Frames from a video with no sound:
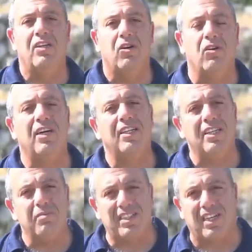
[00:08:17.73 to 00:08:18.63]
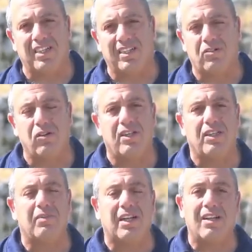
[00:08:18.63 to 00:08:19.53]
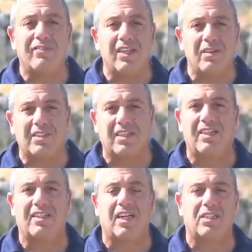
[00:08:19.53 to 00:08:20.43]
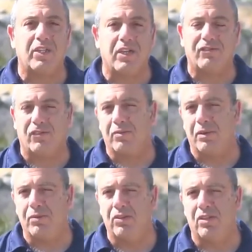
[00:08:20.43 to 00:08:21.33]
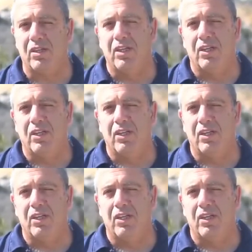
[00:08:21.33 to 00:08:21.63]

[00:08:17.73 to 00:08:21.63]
Kohanim sites, Kohanim and Leviim sites, as we know from the book